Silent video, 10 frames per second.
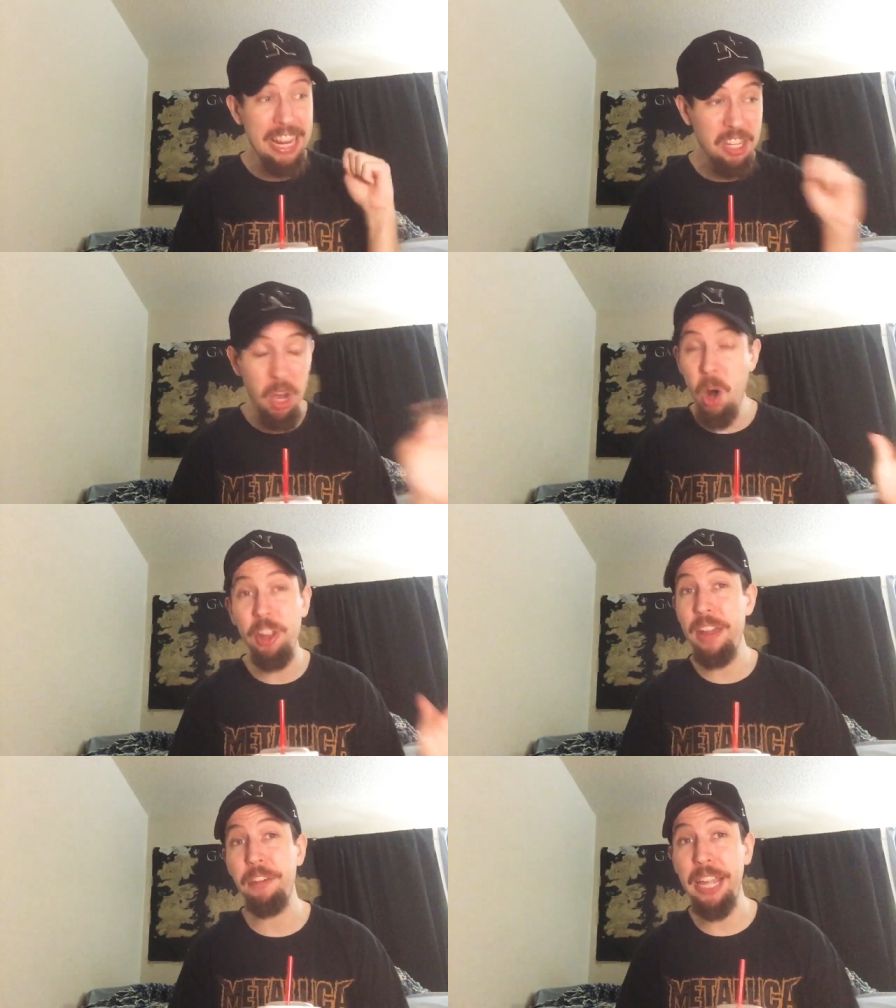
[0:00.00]
is
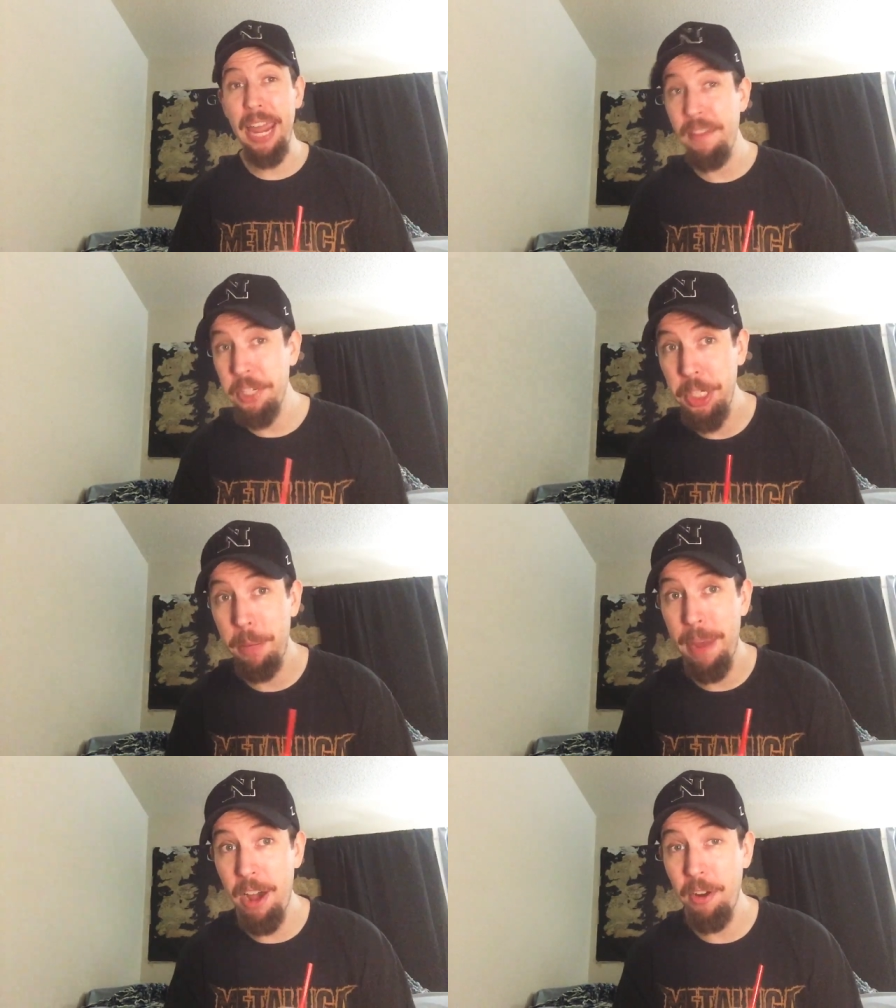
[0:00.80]
all they ever gave a
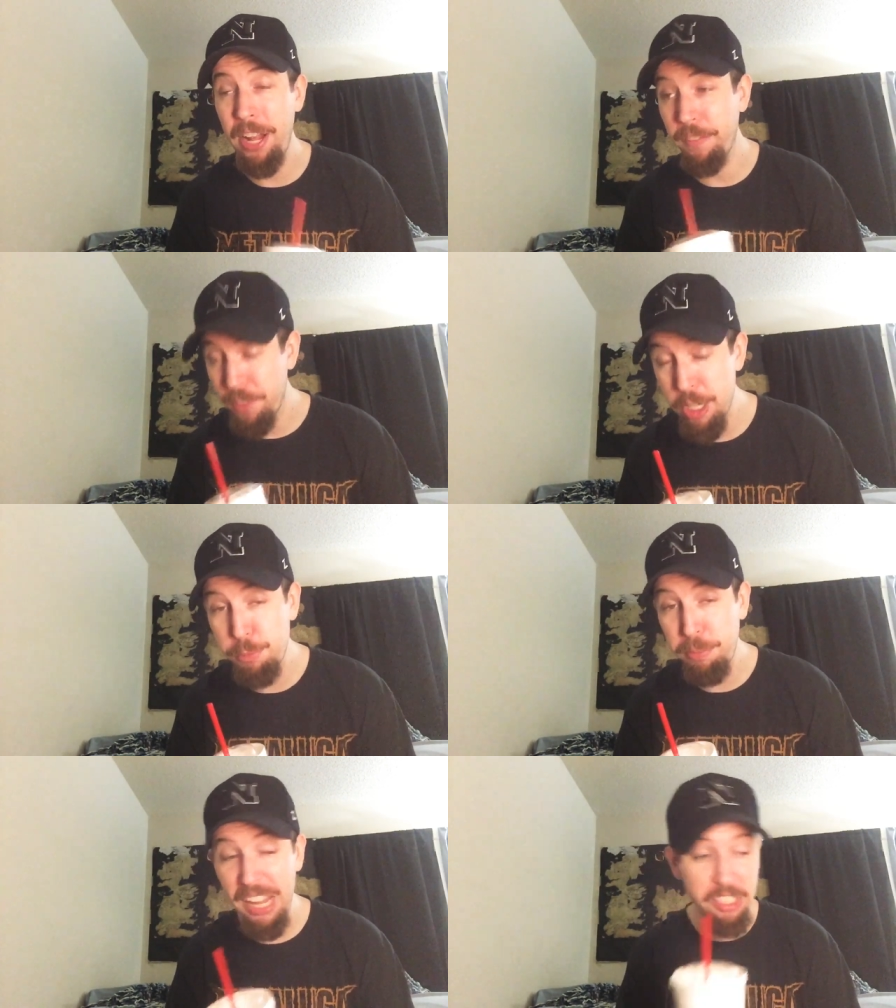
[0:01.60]
shit about in the
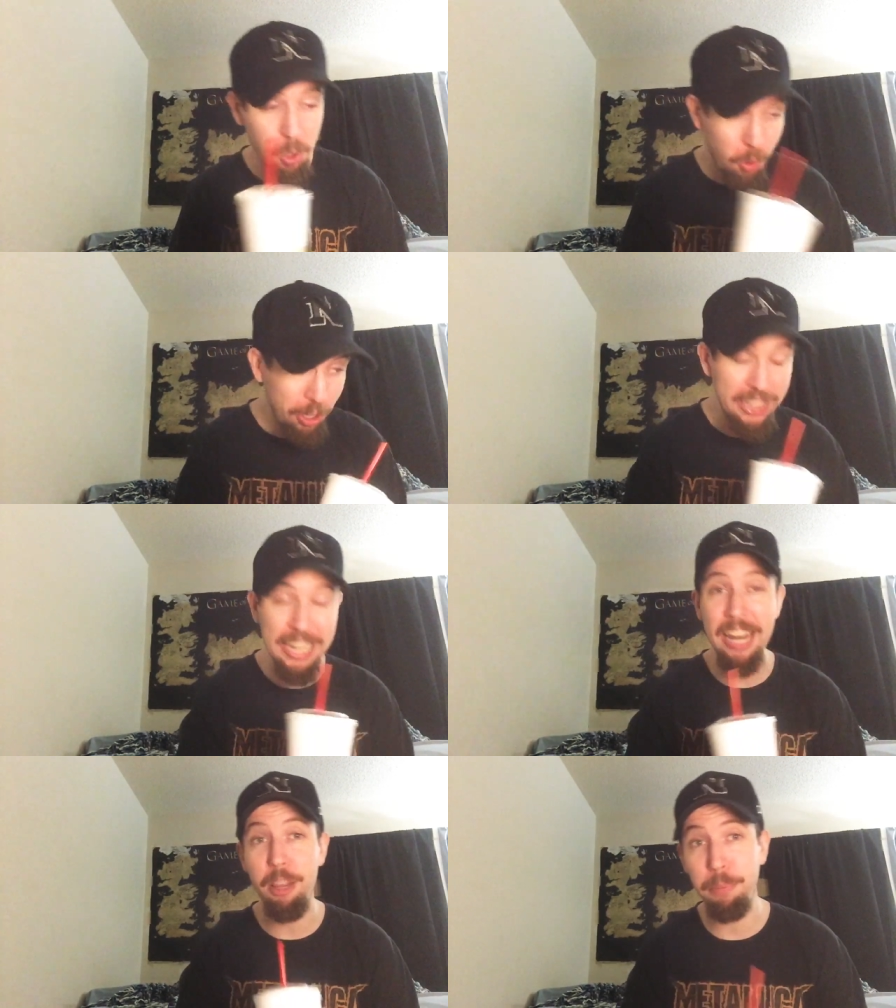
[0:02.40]
first place or at
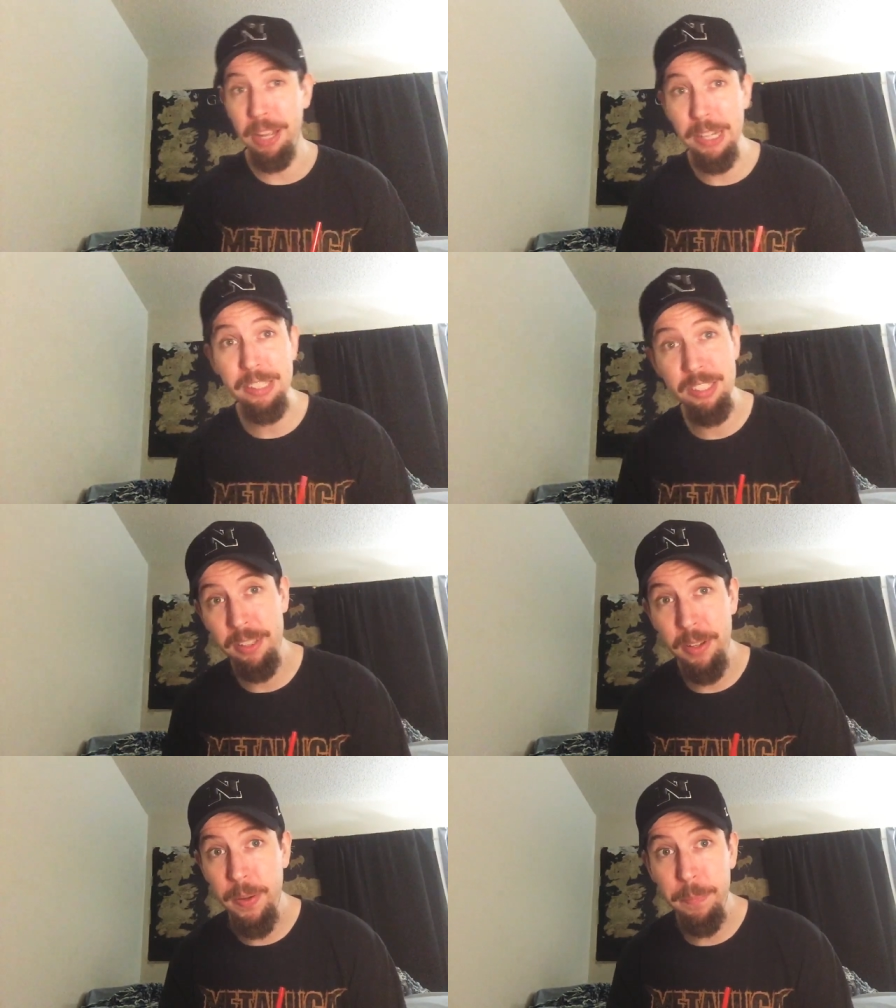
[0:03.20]
the end of the place.
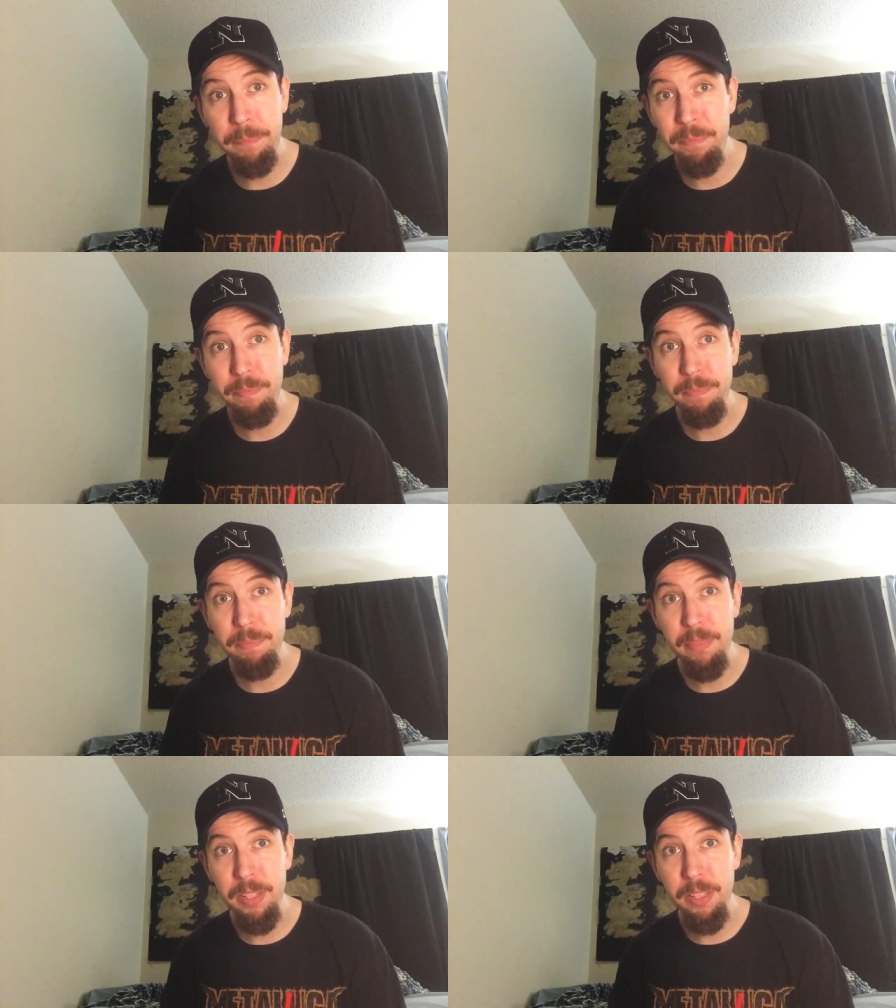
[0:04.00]

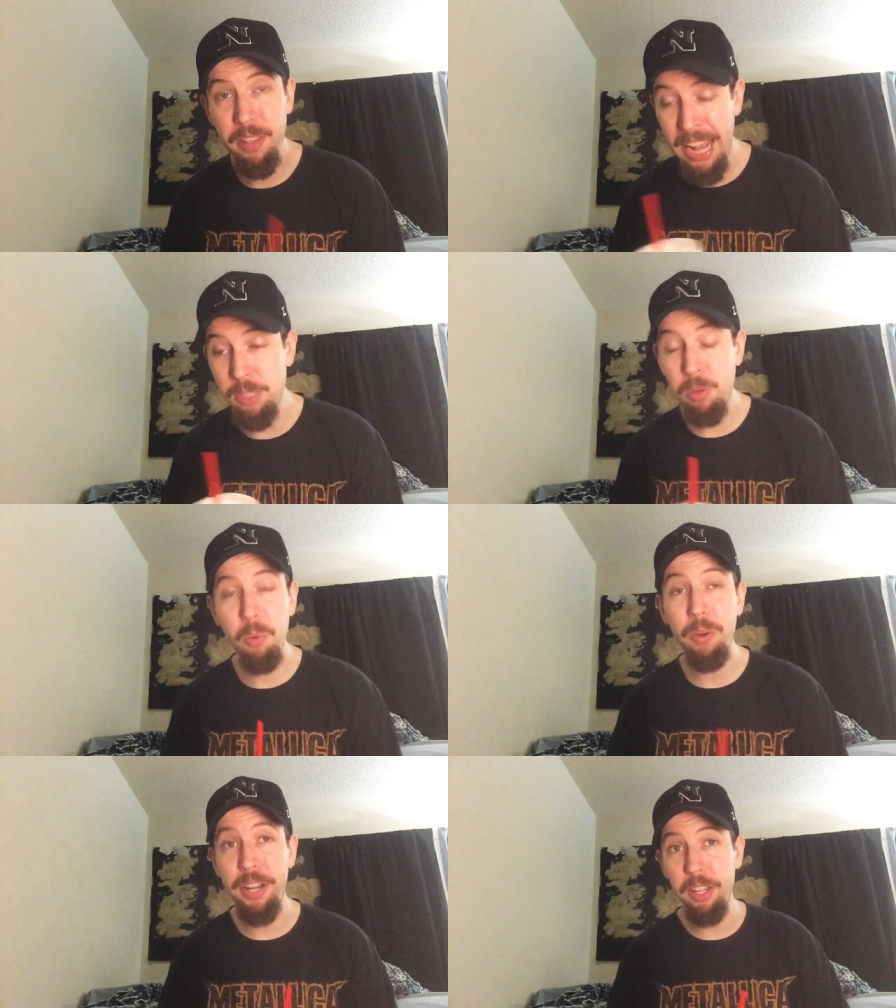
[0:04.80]
That's
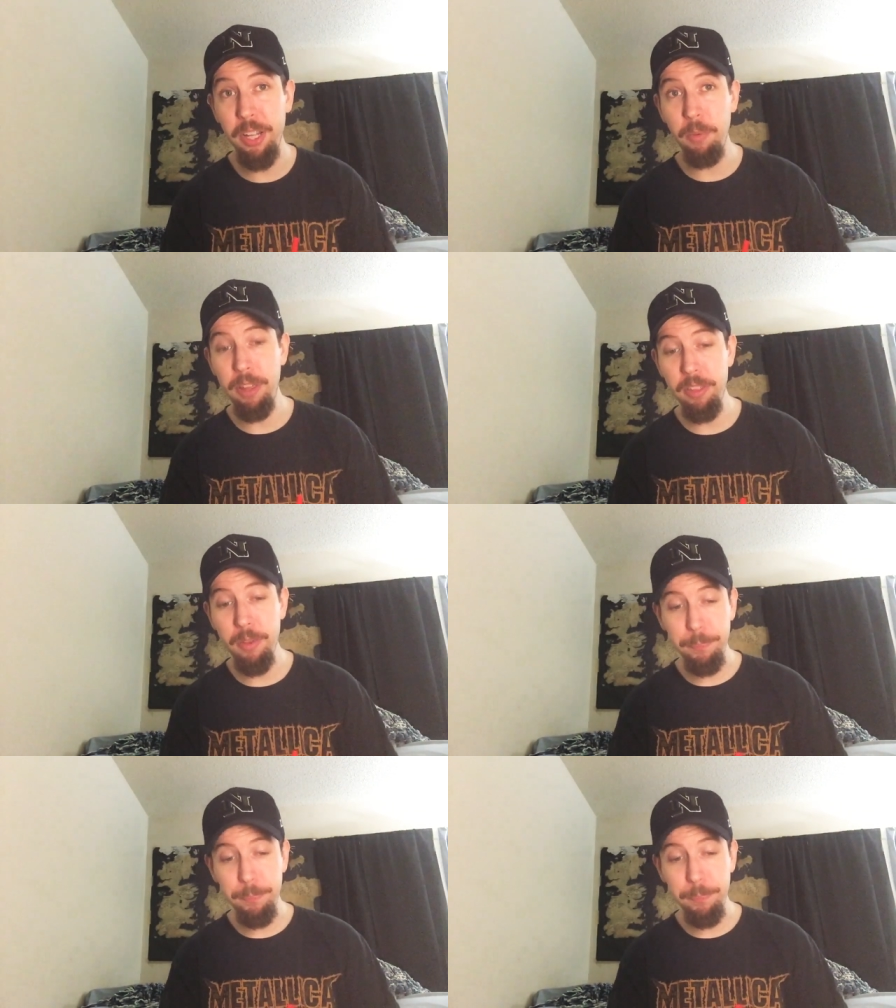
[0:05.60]
what we're dealing with.